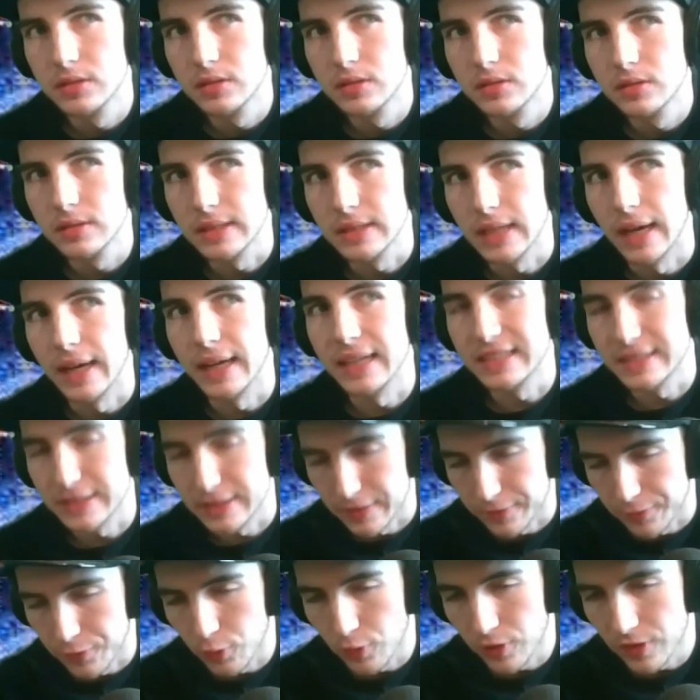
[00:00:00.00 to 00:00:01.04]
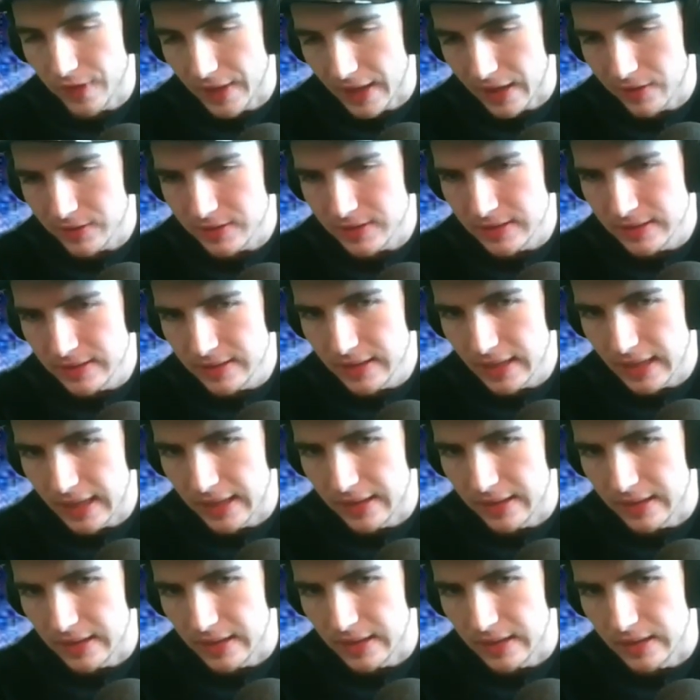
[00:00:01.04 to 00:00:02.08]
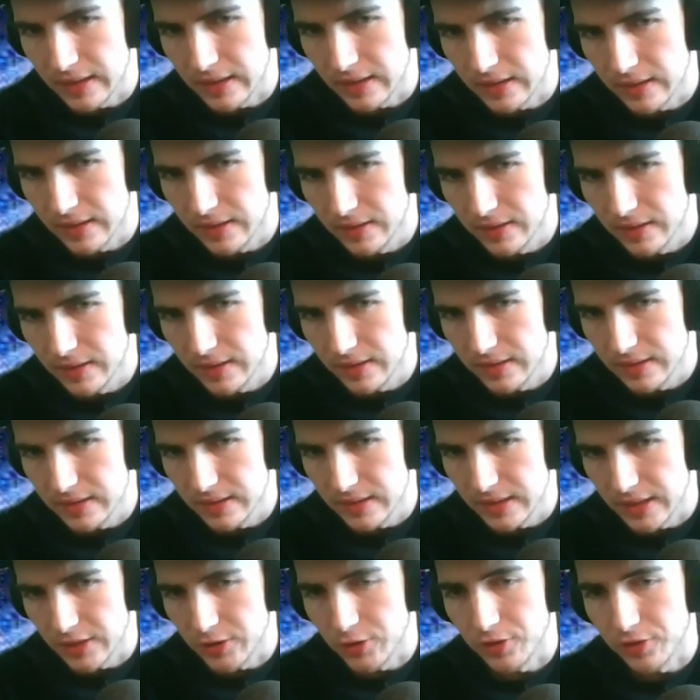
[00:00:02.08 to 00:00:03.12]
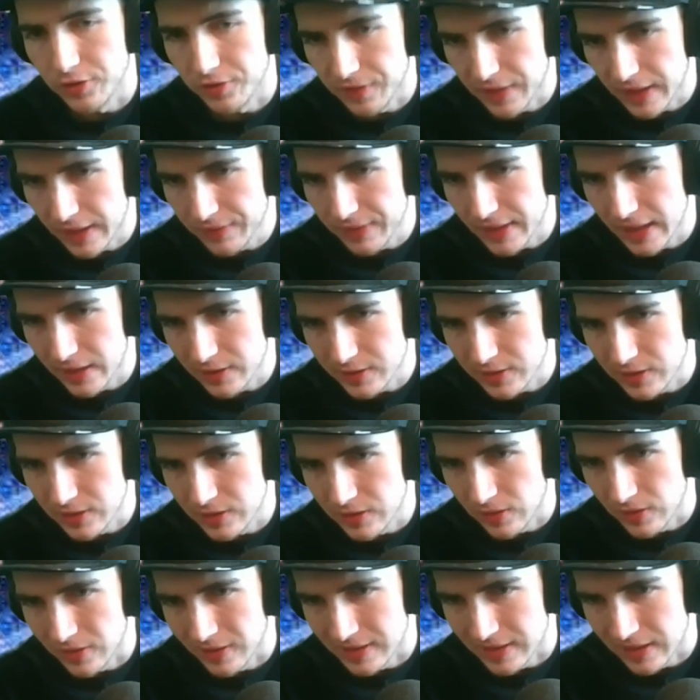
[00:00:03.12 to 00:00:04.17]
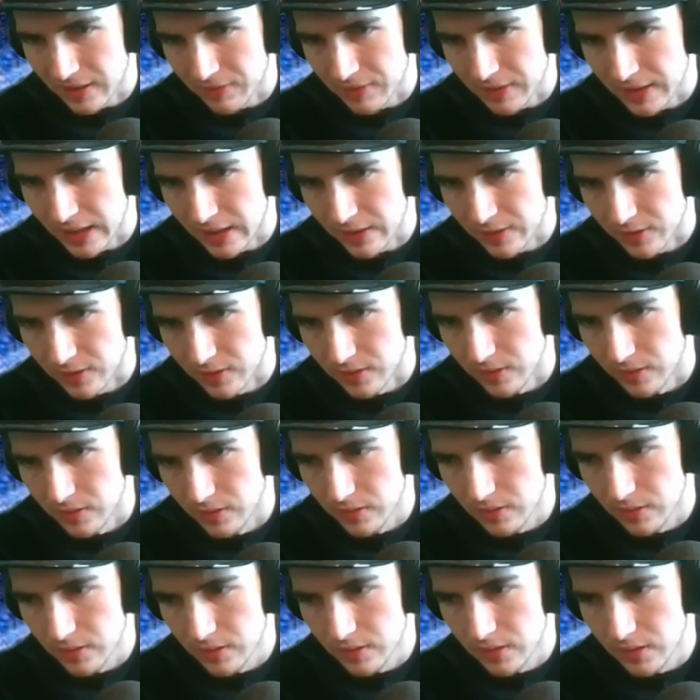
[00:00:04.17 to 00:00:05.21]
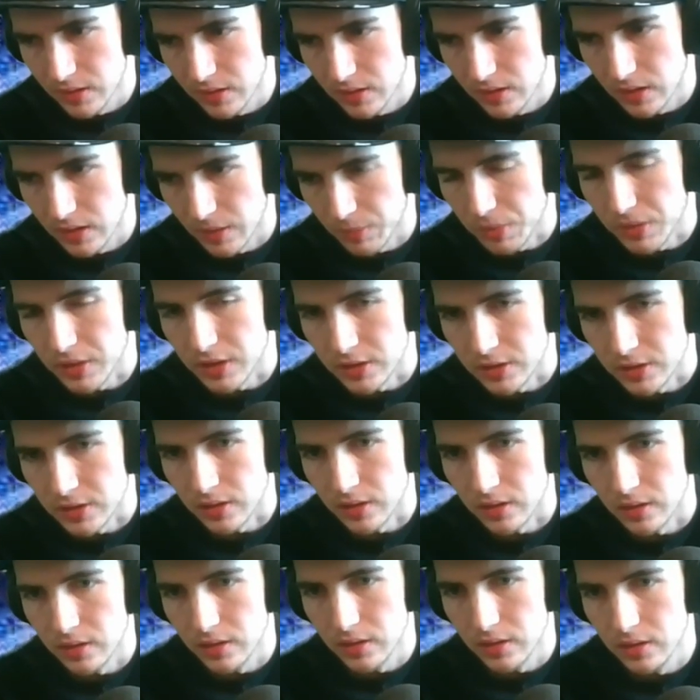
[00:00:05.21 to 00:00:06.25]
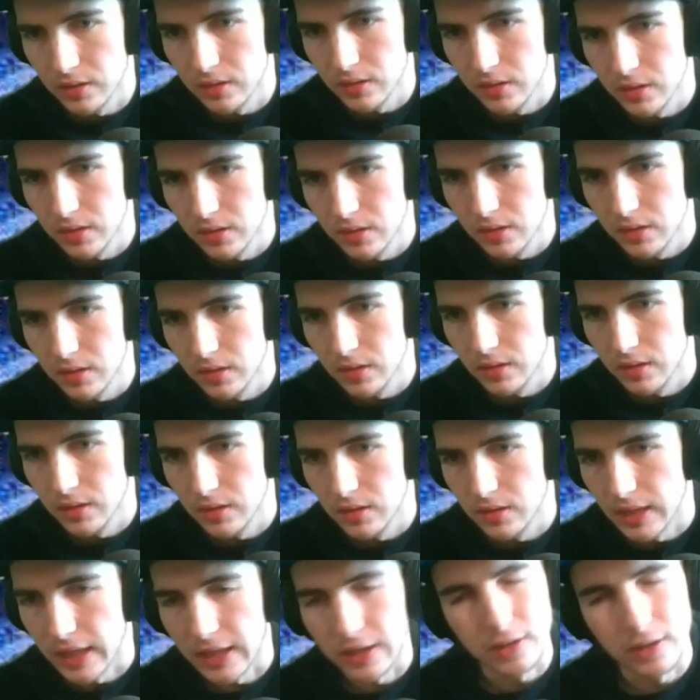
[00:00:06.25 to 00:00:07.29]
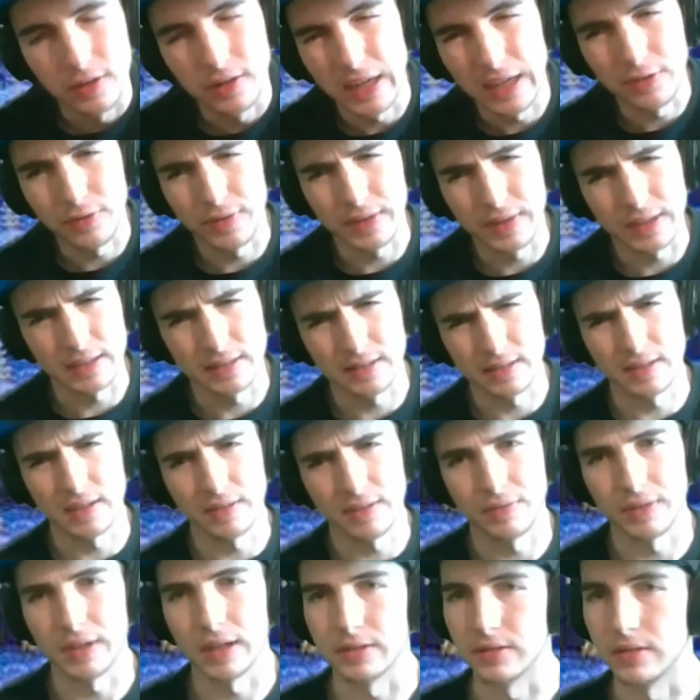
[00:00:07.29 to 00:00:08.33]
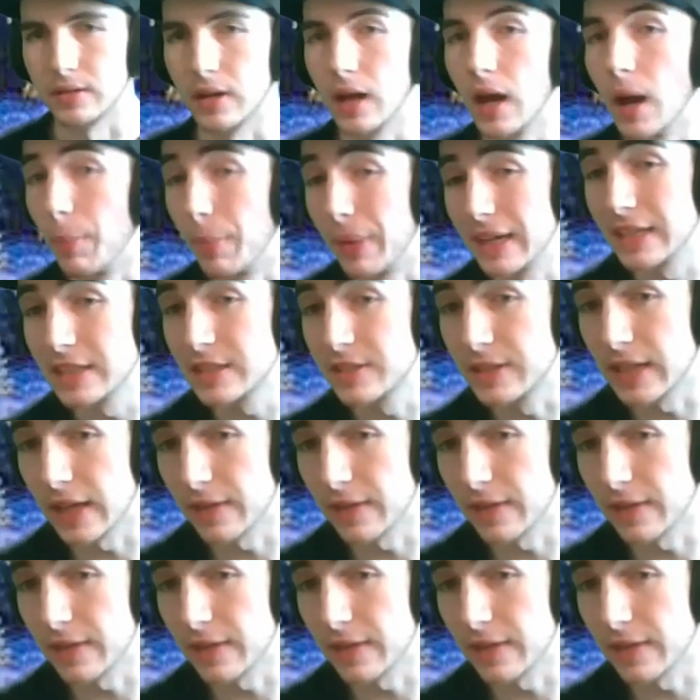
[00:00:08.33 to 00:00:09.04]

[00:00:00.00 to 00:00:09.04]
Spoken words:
it's the 4,000 and the either the 5,000 or the 7,000. I'm pretty sure. I don't know. I don't think it's the 7,000, but there's